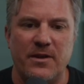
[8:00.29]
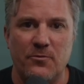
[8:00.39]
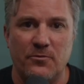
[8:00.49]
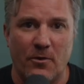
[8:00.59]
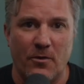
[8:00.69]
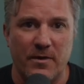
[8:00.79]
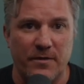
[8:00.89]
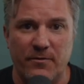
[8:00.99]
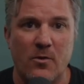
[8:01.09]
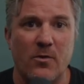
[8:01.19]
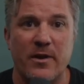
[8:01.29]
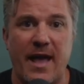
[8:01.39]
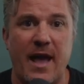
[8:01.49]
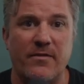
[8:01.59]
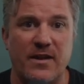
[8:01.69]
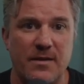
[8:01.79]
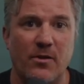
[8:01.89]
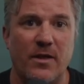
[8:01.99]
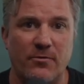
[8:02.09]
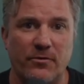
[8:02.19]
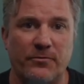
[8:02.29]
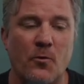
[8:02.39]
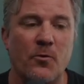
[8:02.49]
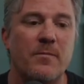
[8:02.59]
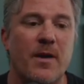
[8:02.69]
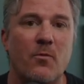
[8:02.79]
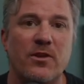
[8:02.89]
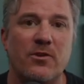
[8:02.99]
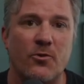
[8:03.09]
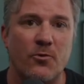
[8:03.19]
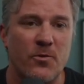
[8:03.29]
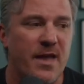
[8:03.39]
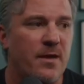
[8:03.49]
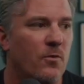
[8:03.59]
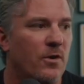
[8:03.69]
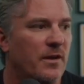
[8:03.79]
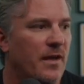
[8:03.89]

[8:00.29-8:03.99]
who's already, if you don't already have an email address for them, I want you to create one.